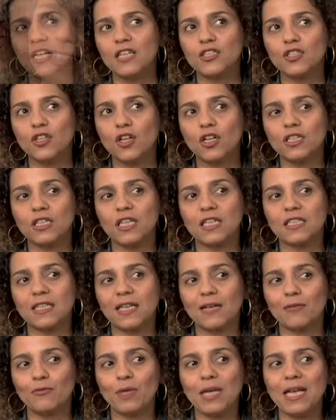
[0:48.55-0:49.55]
It's not that
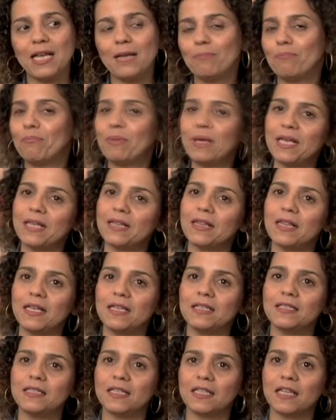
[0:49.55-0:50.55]
I really pick
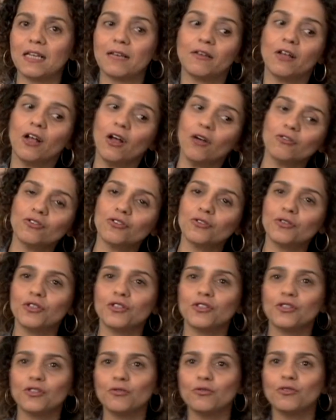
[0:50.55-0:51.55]
things that I go to
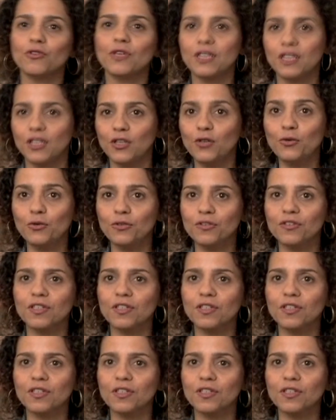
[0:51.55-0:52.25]
each studio and use